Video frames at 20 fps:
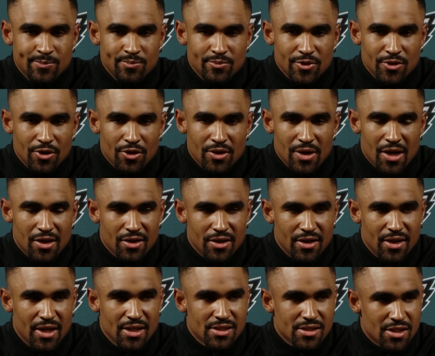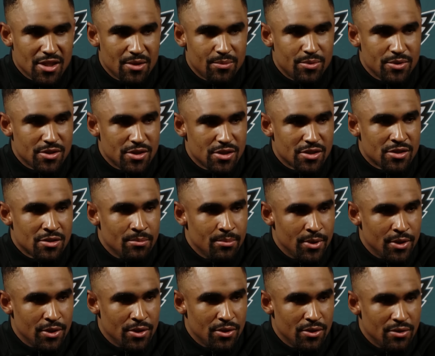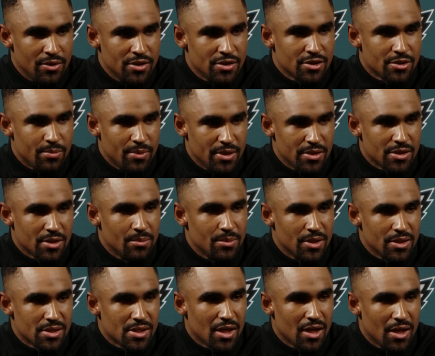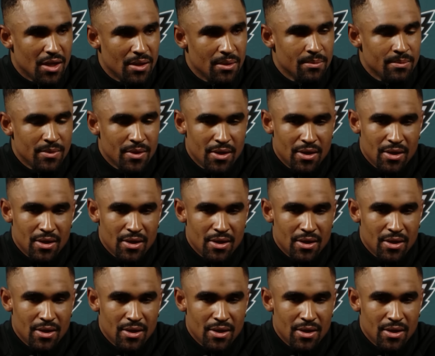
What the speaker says: you know, now the next step is just to build and spend some of the time